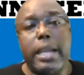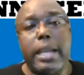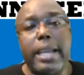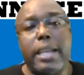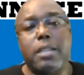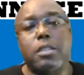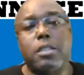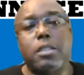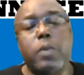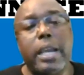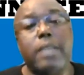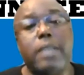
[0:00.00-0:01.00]
and
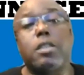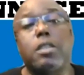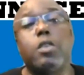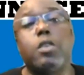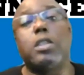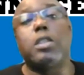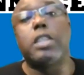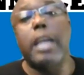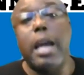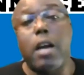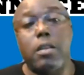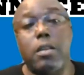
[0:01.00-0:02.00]
to execute a
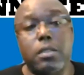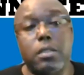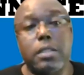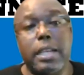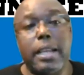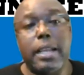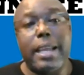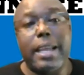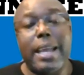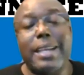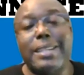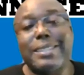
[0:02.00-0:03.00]
child
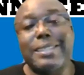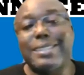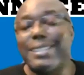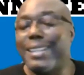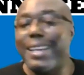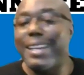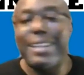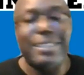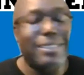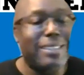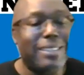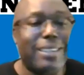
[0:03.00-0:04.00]
at at a
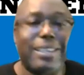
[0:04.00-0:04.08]
young